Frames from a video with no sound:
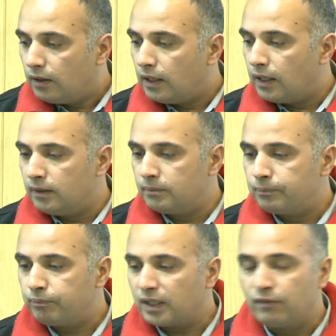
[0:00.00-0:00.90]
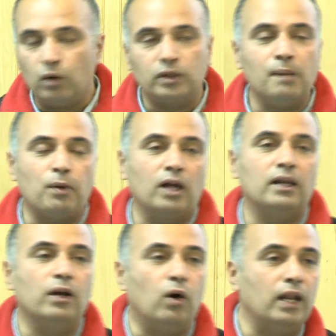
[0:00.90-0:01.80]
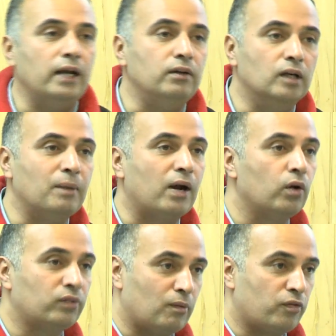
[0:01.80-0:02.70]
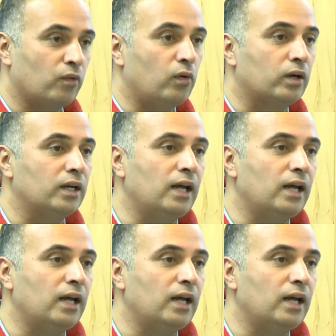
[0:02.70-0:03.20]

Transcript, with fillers: Uh, if you looked at a product like Online Term, I don't know if some of you have looked at